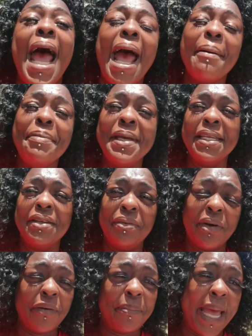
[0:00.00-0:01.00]
I picked to
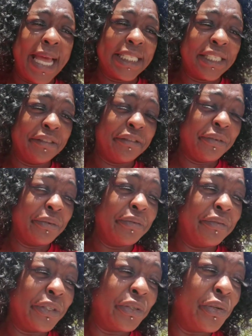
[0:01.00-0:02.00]
grow passion fruit
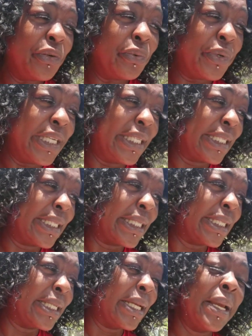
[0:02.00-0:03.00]
for two
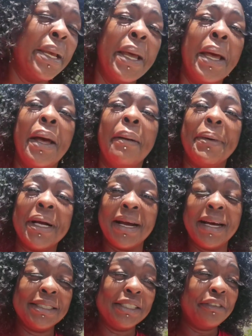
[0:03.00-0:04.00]
reasons.
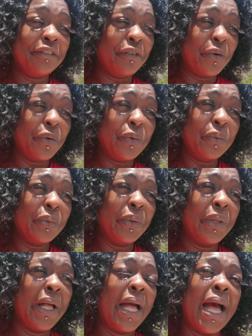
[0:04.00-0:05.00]
Because of the fruit,
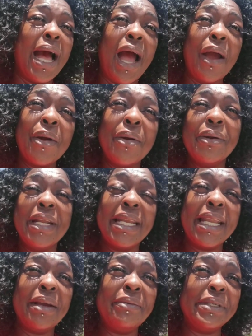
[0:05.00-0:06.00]
I heard that
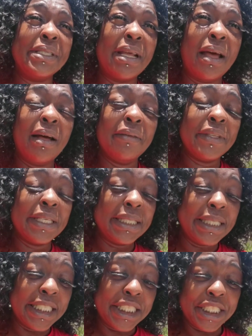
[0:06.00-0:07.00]
they was
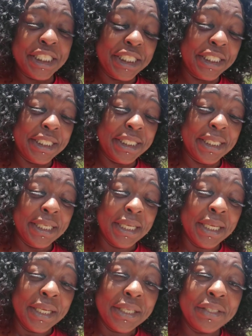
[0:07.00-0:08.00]
delicious.
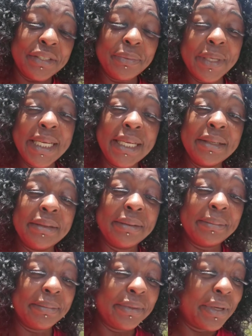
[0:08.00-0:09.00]
Sweet,
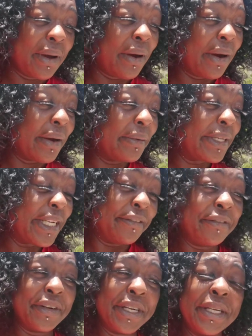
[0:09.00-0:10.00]
tart,
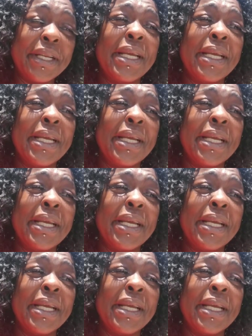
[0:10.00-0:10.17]
different.